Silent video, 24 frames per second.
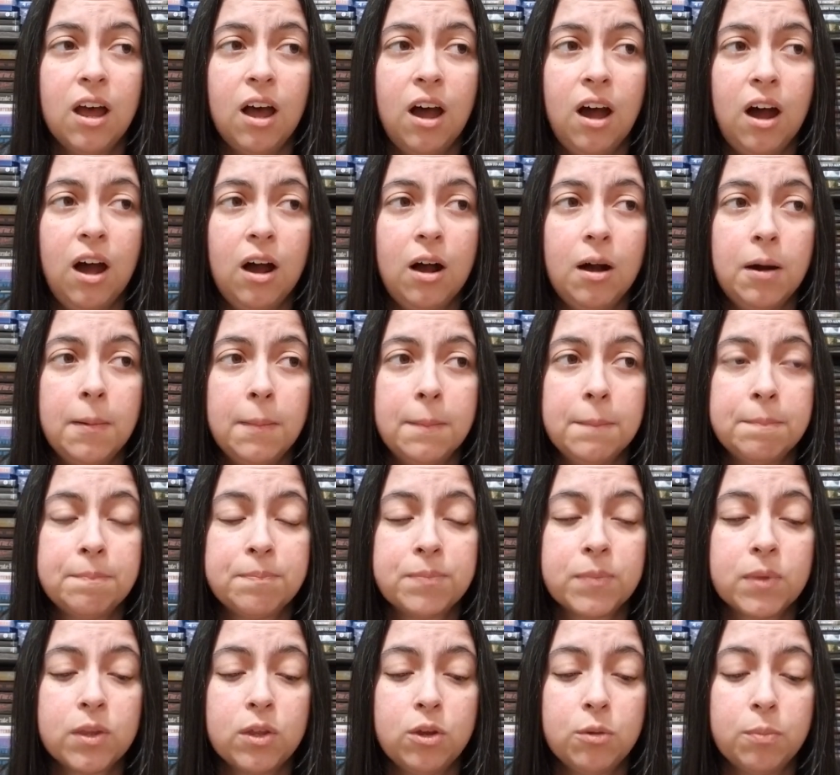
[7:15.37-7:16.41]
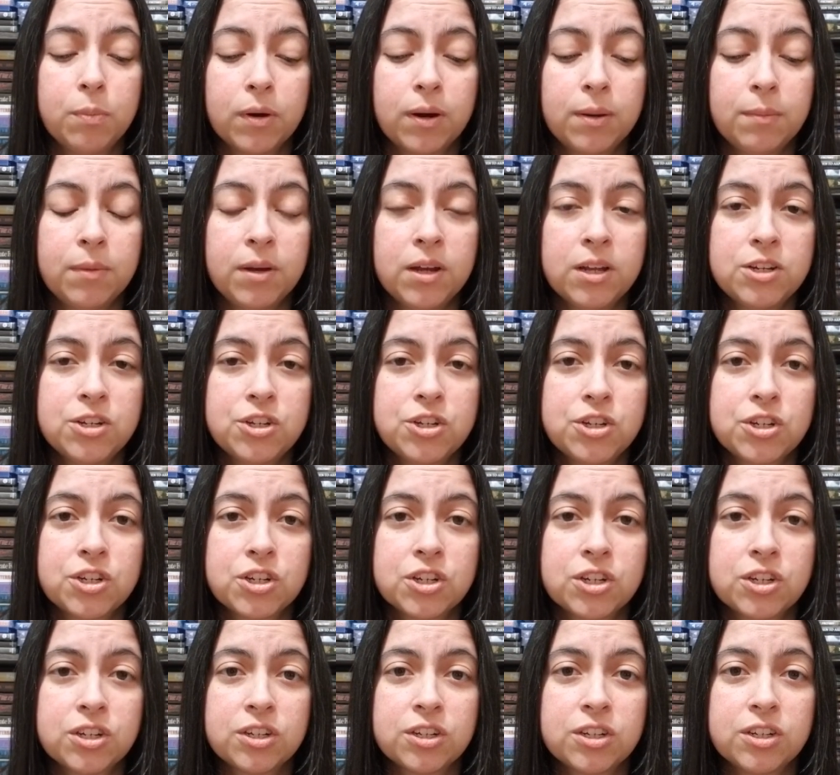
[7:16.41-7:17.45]
You pretty
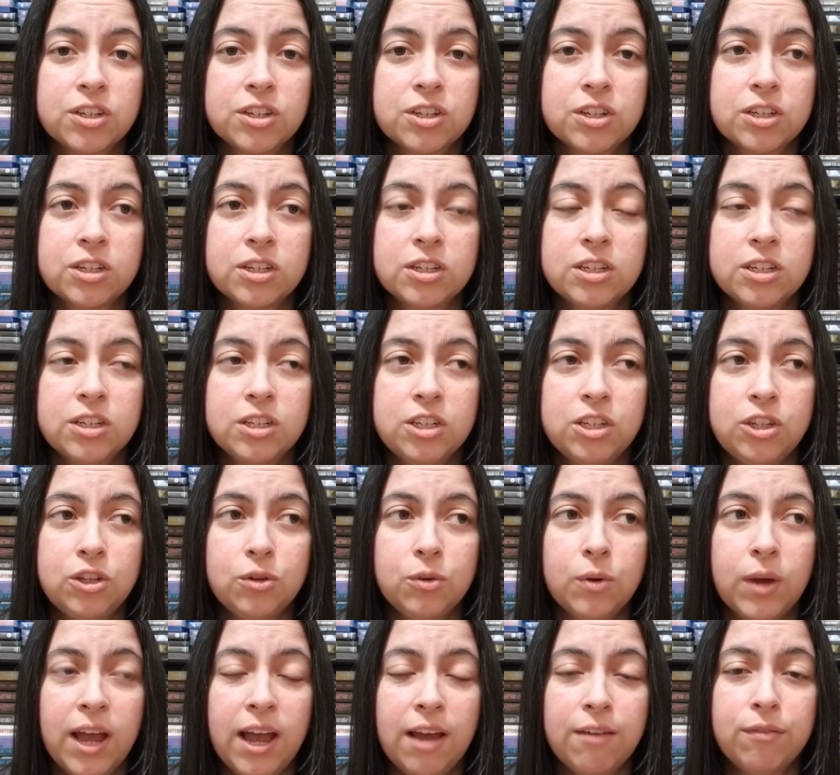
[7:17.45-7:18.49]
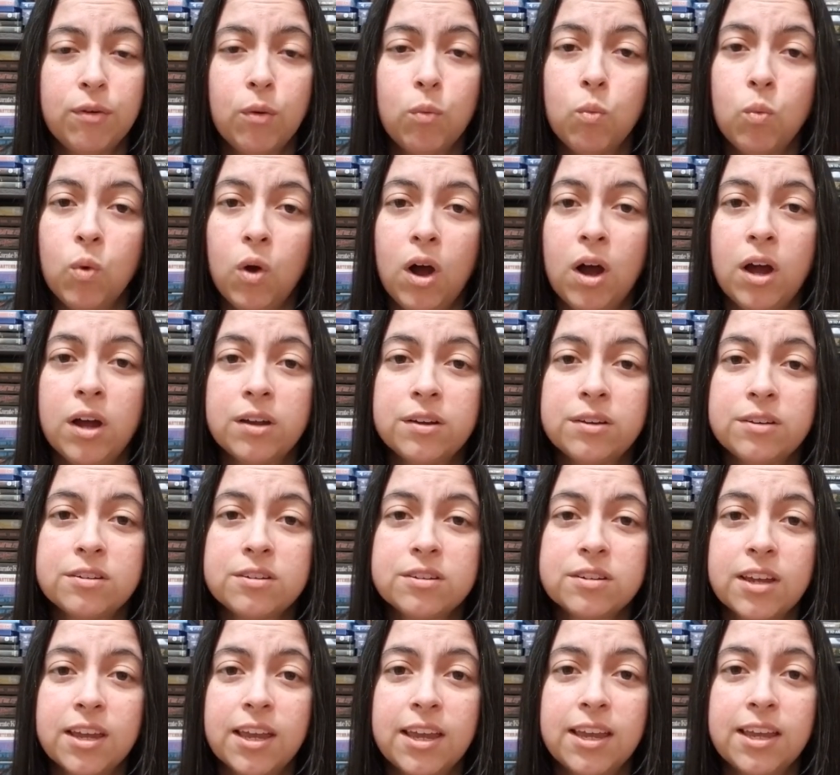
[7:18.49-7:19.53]
much, you have a
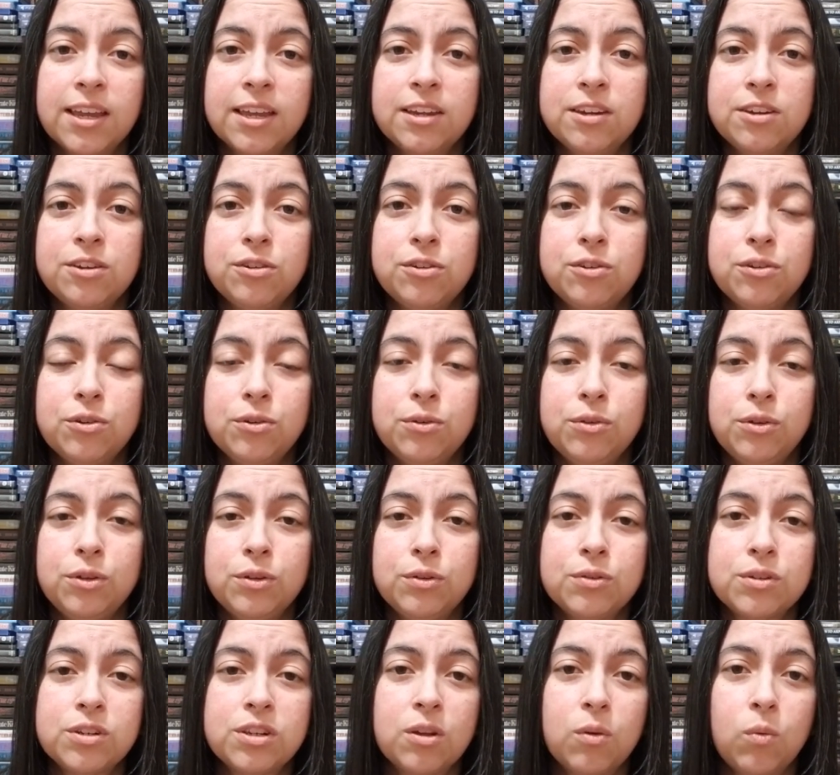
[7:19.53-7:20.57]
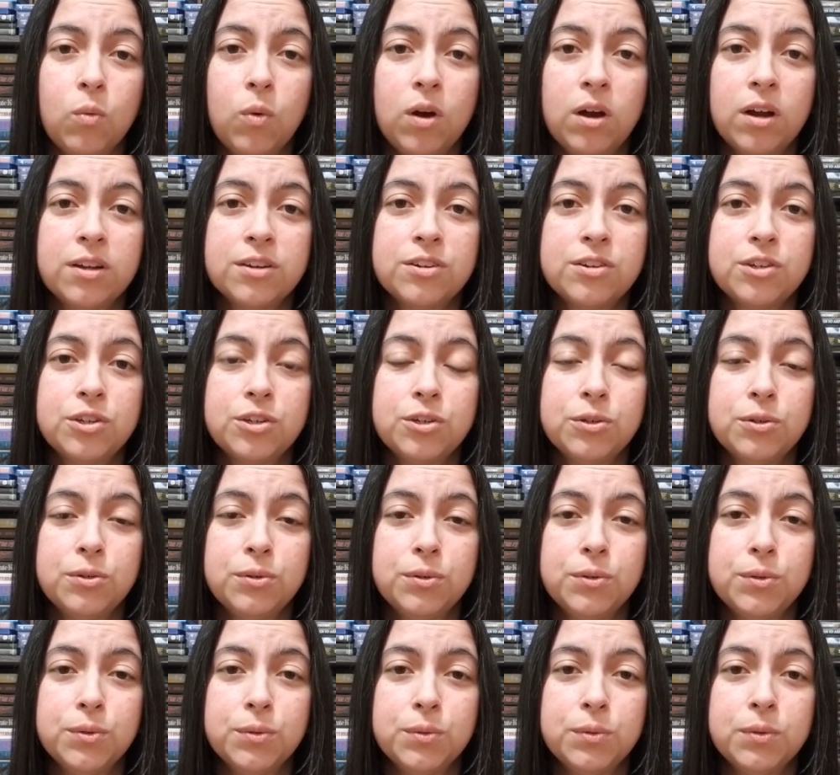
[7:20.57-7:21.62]
wand, and you use the wand
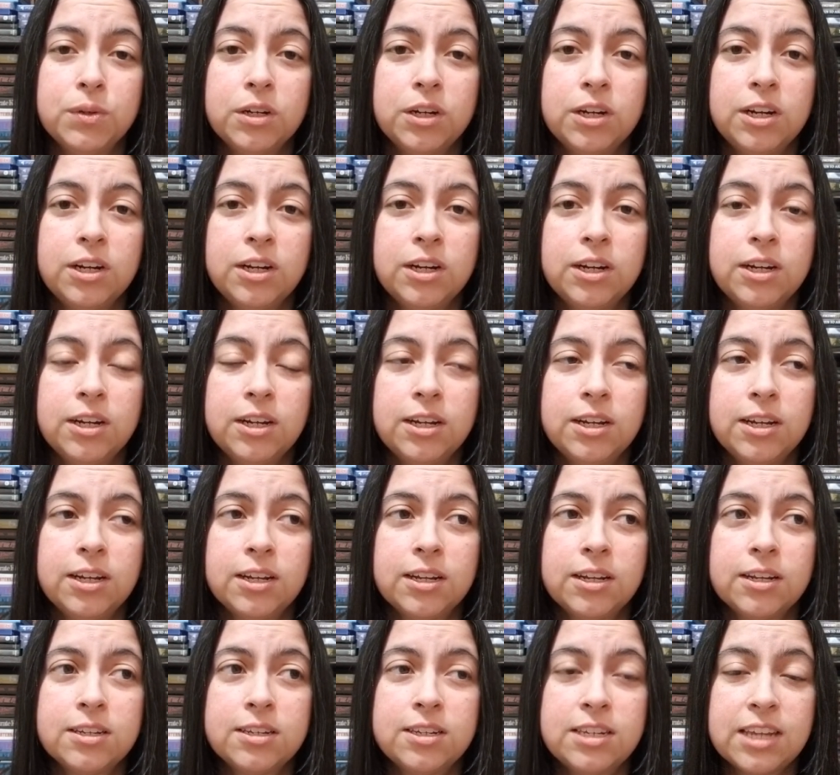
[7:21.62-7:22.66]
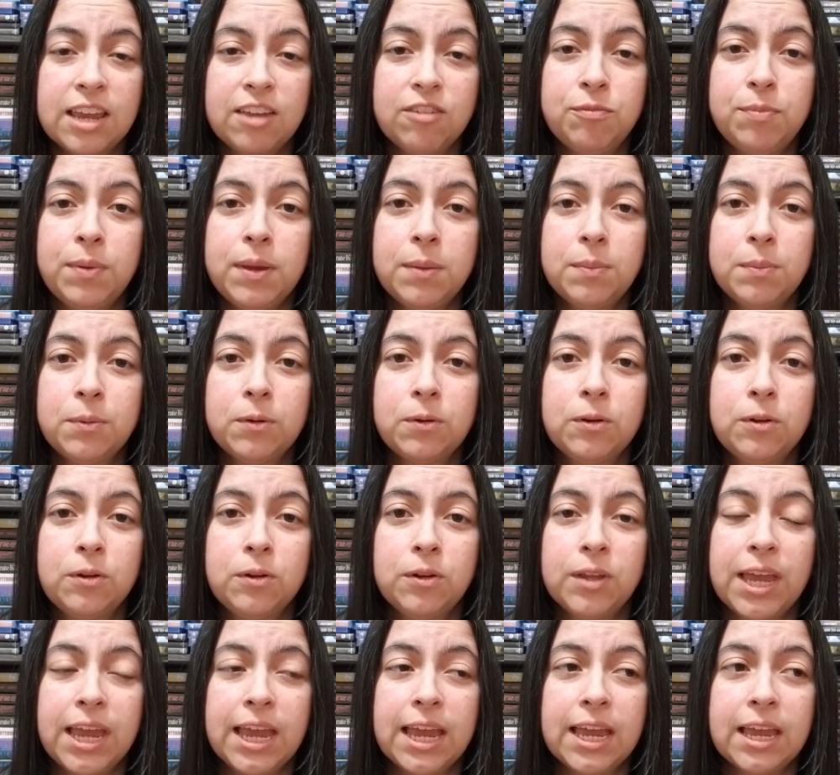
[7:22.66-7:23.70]
to save
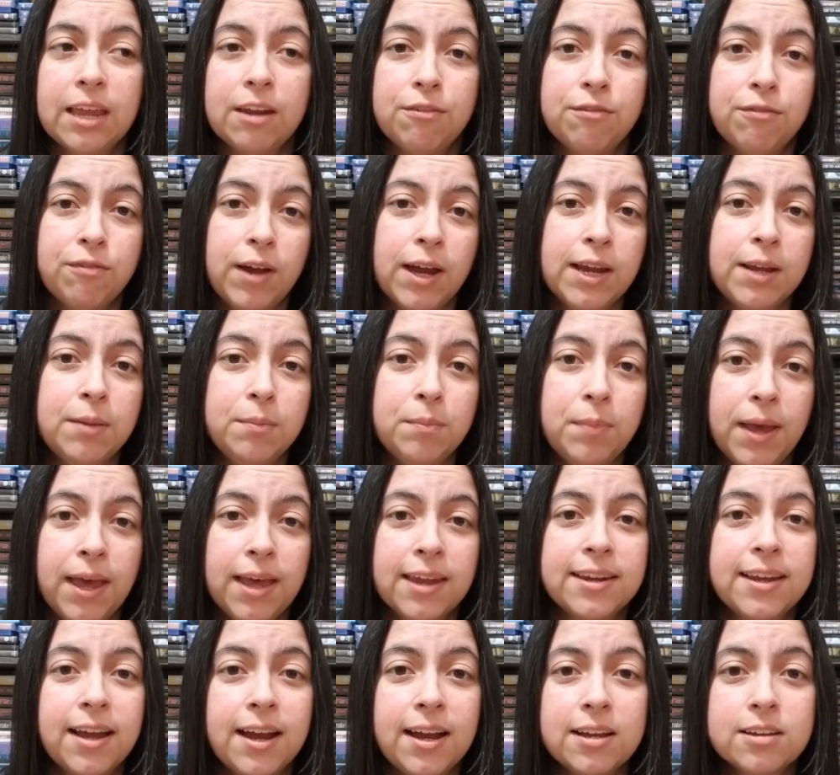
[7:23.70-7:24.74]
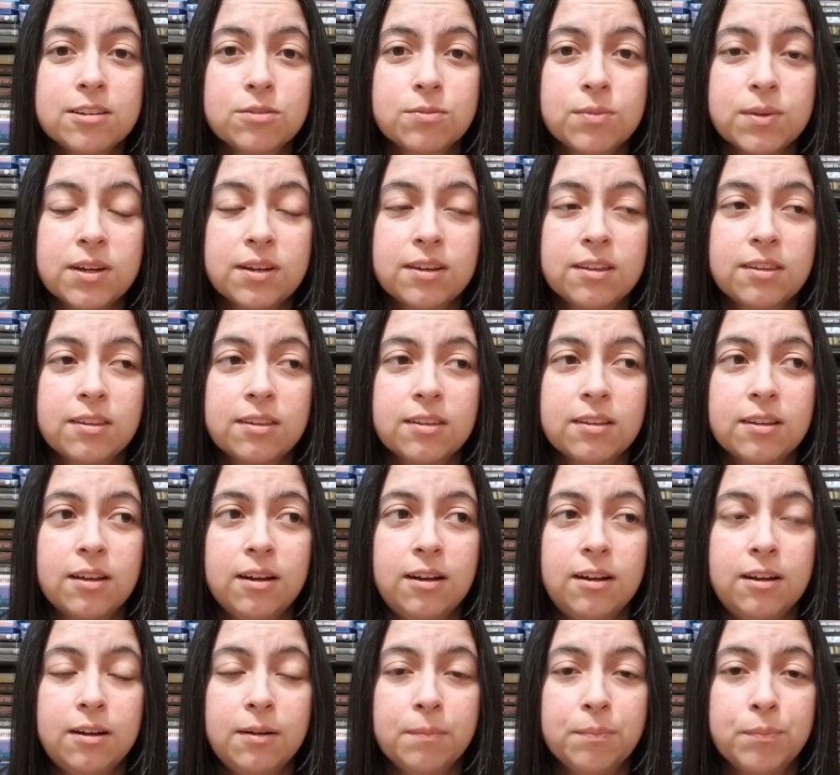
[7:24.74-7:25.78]
people and fight bad guys with.
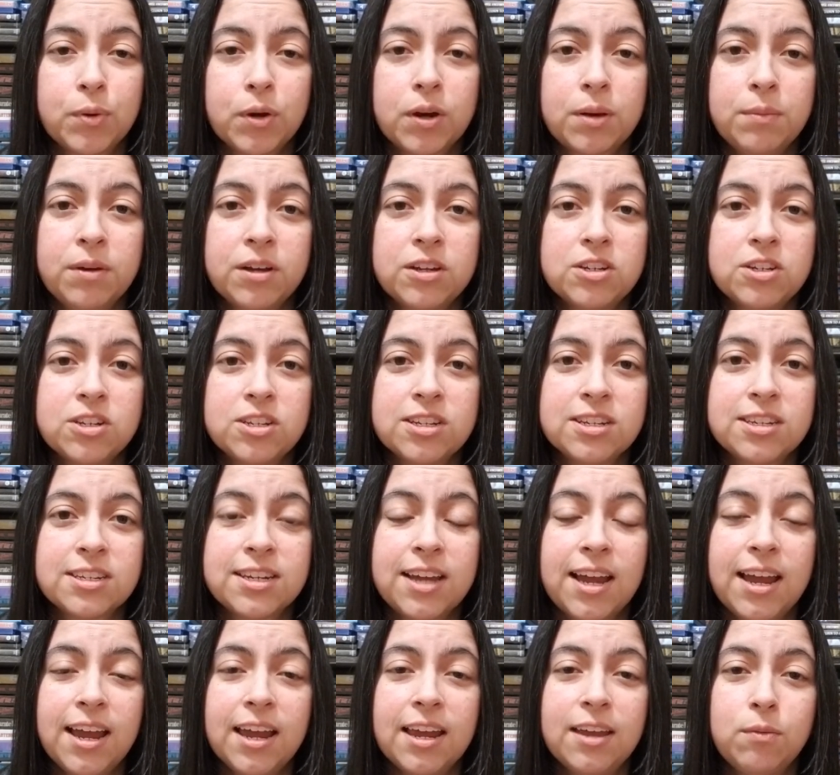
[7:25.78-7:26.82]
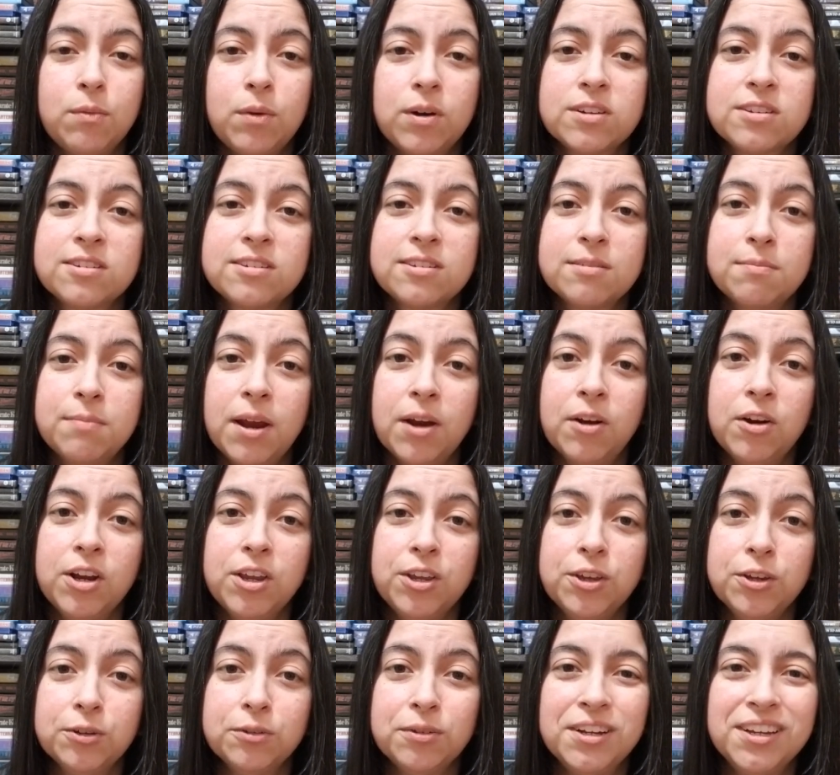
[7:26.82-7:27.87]
Pretty much, this guy wants to marry
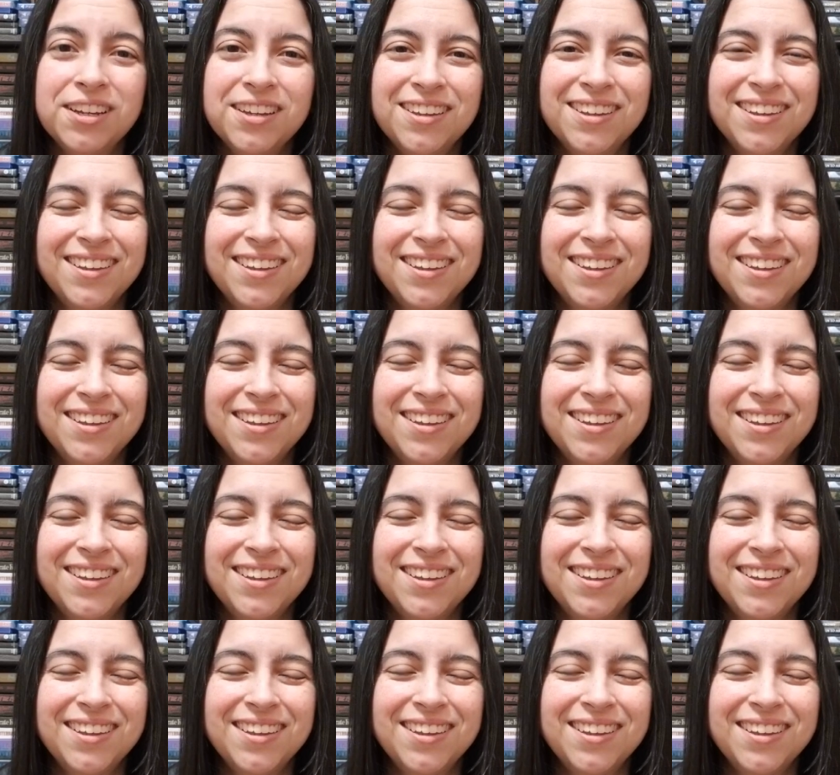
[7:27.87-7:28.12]
you.